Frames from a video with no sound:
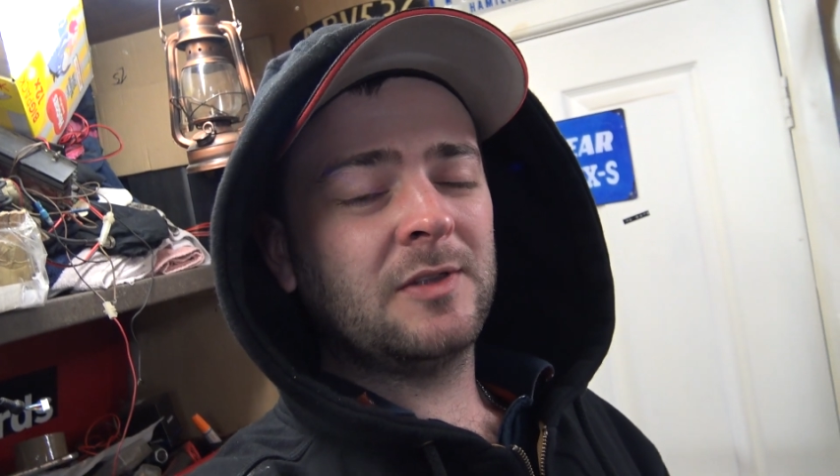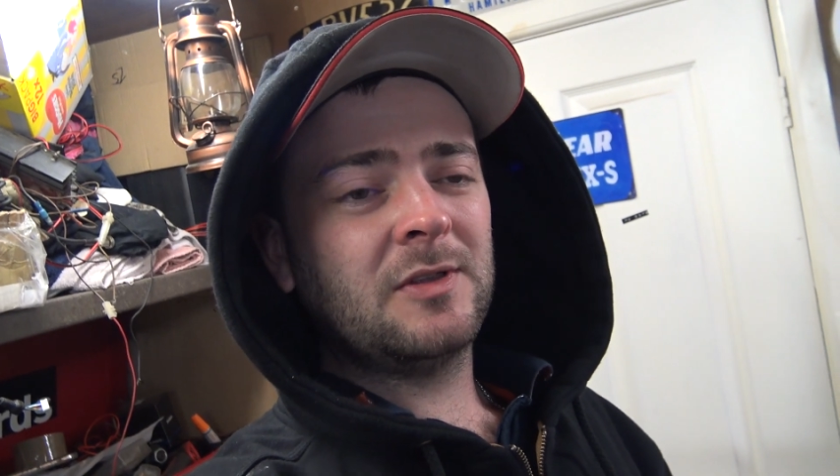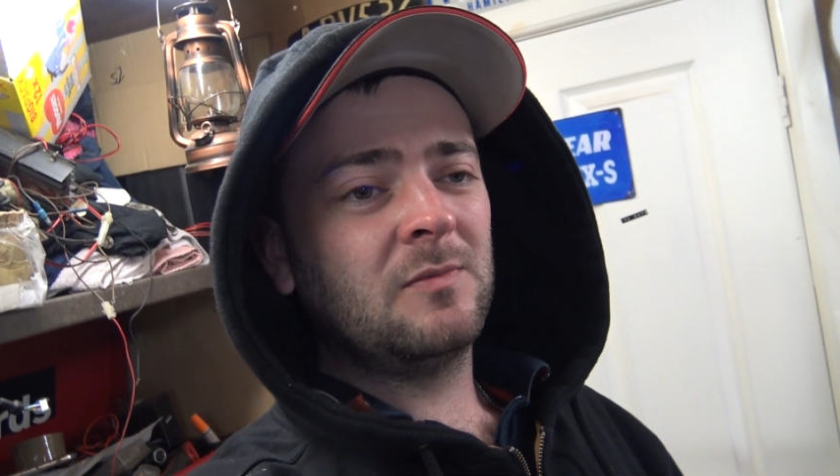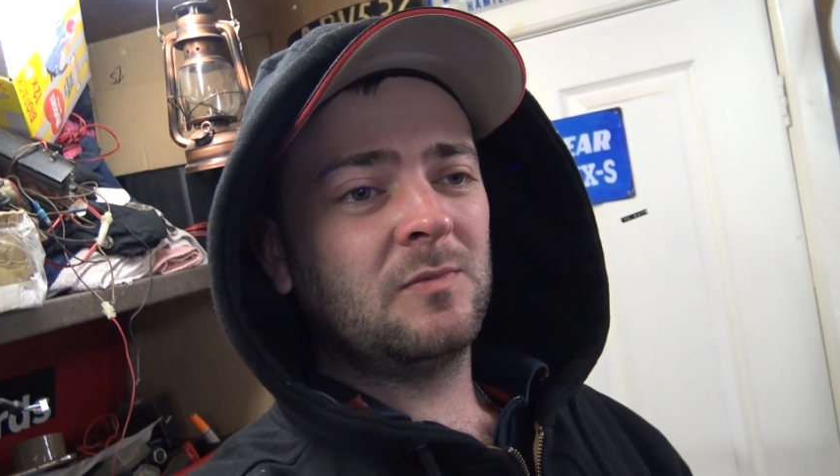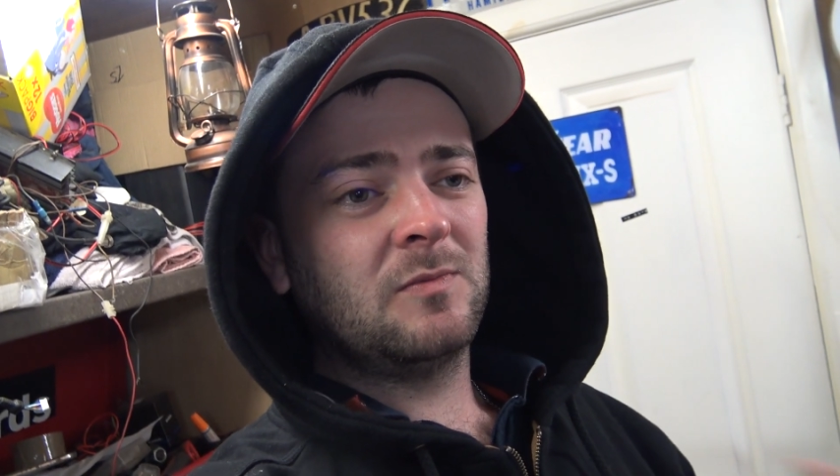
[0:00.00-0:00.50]
I
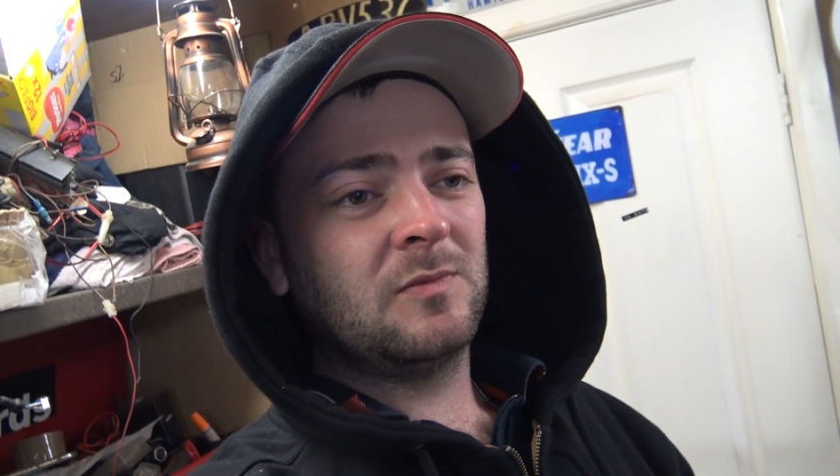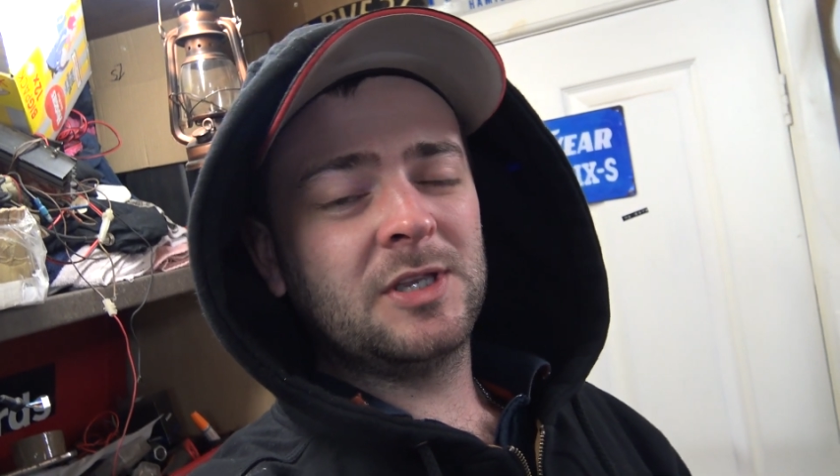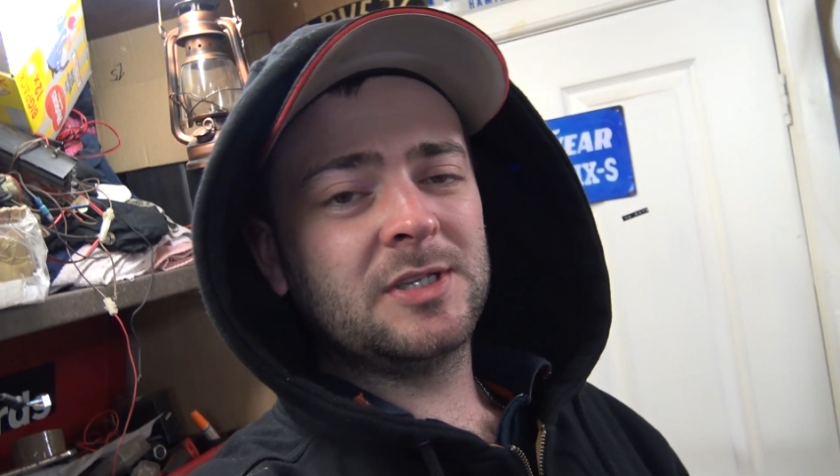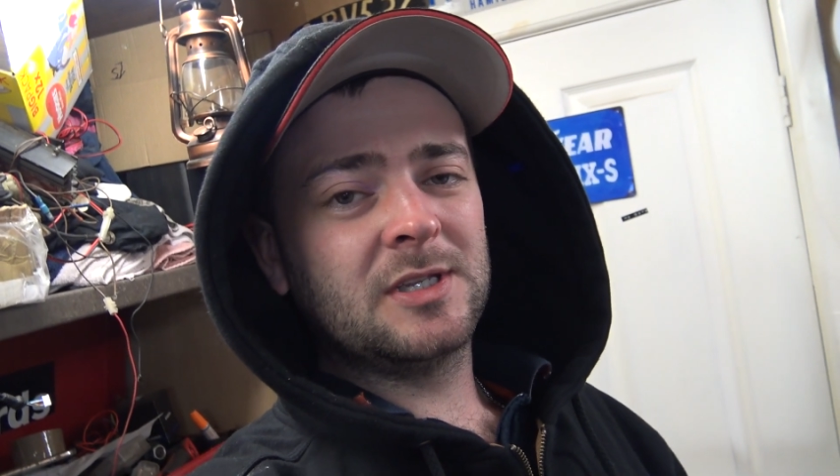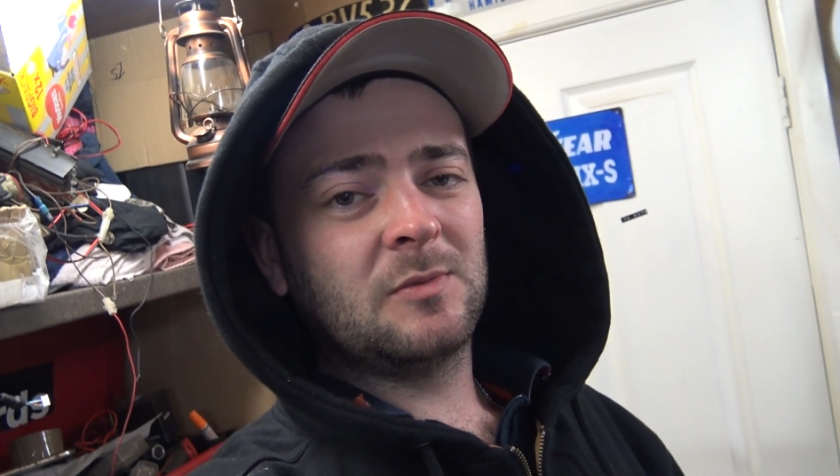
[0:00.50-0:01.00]
don't
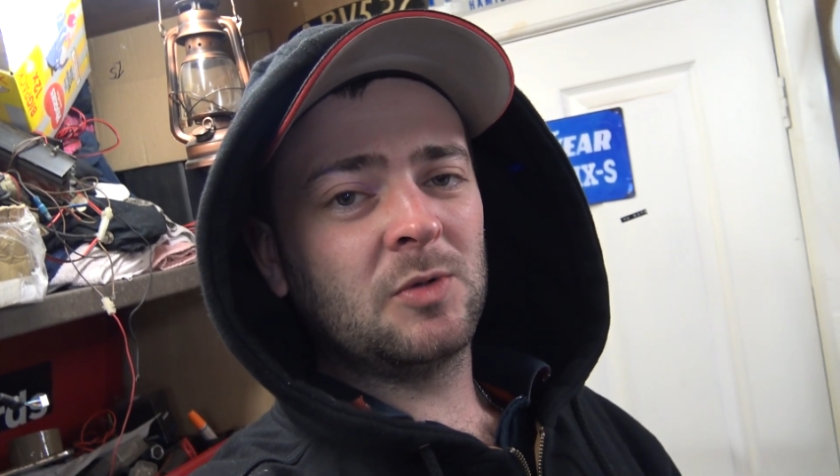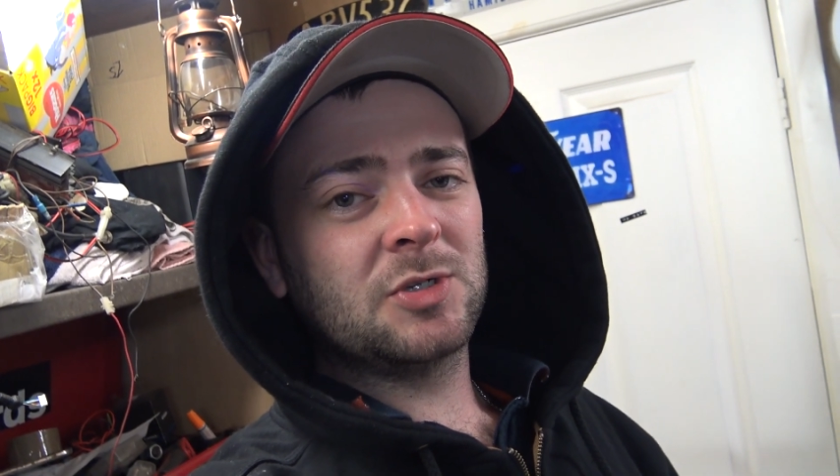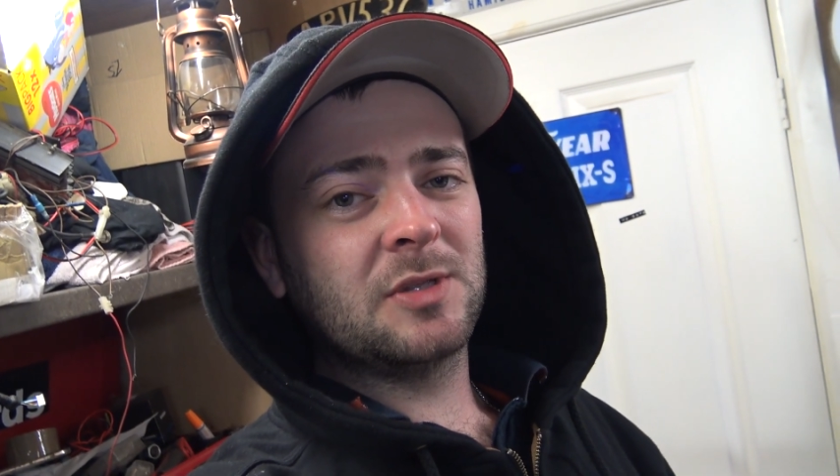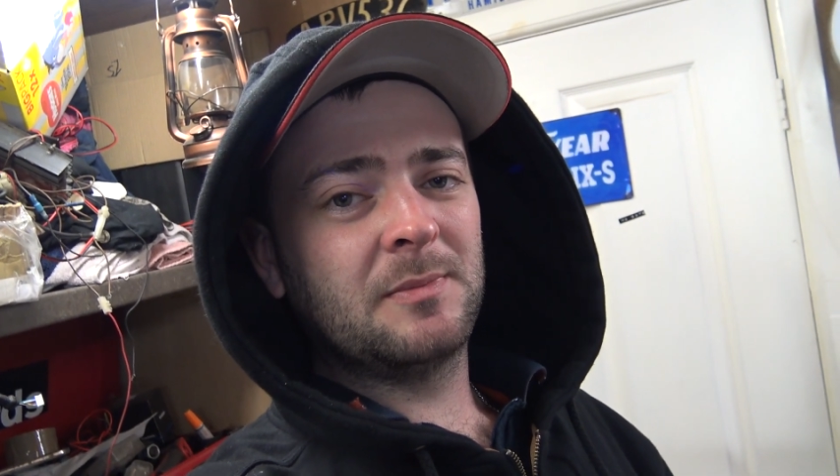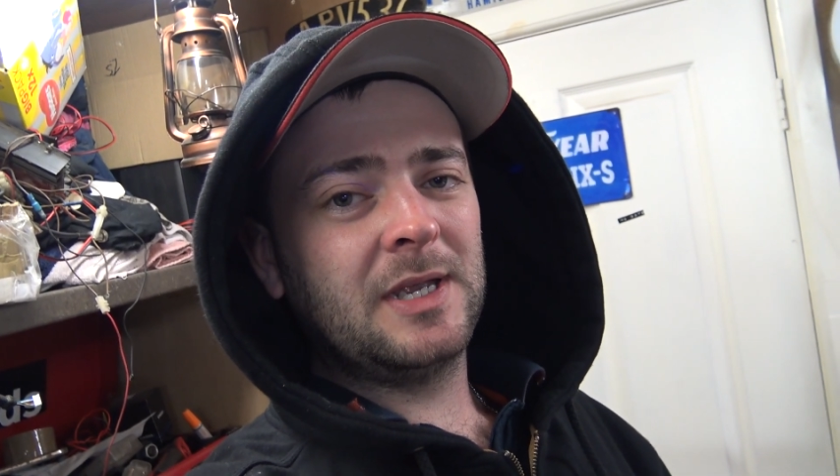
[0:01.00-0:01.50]
listen to
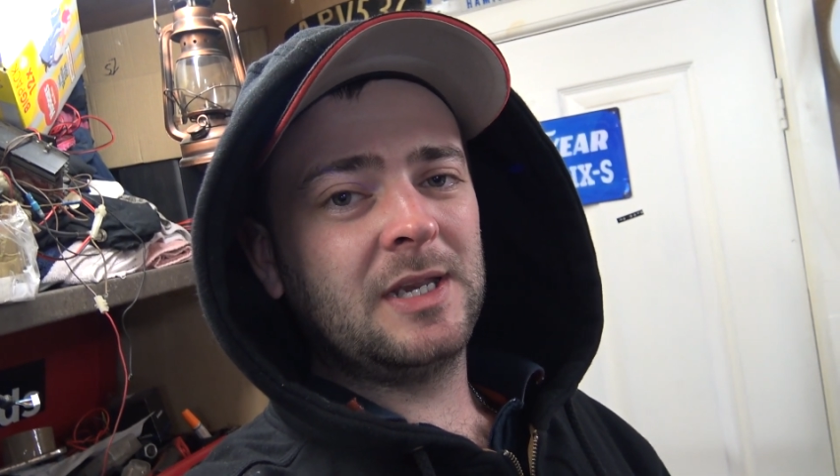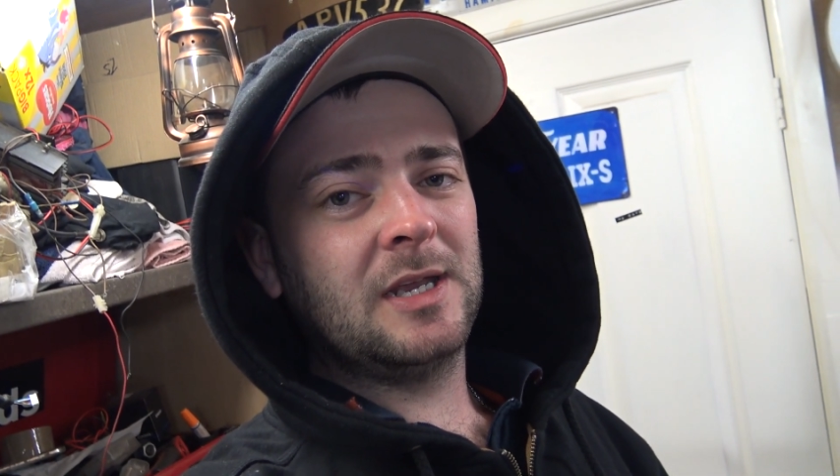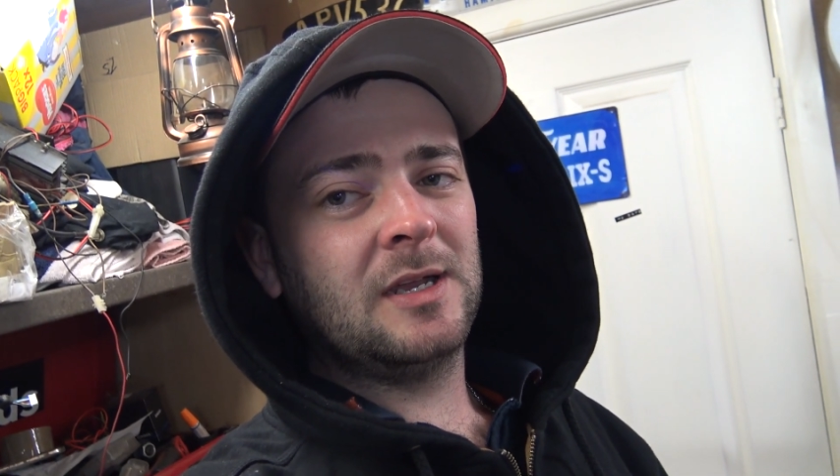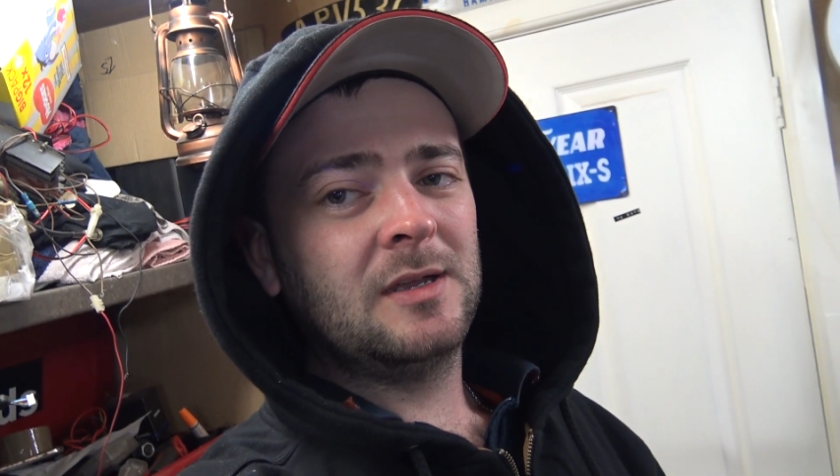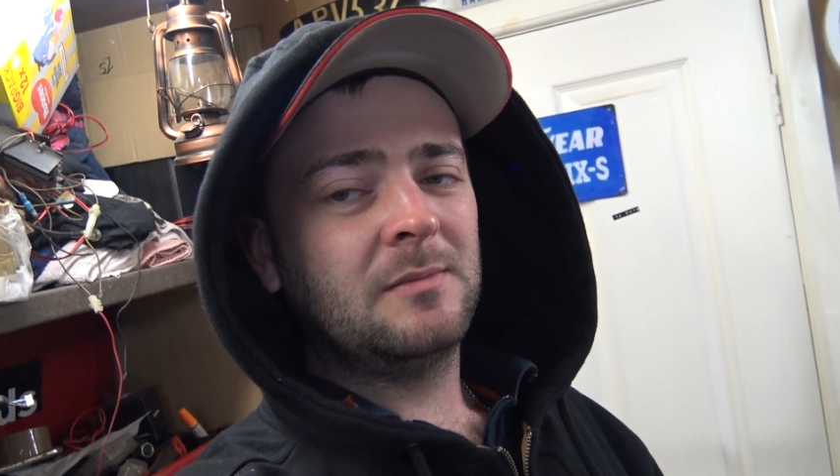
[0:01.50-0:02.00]
watch the
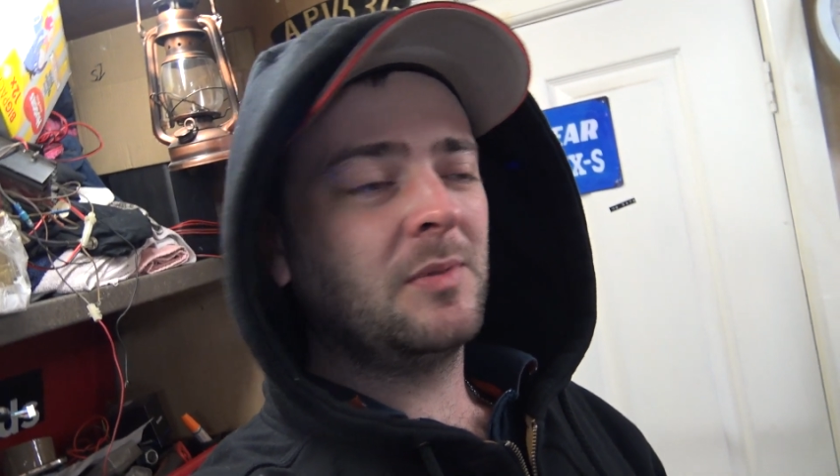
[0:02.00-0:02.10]
media,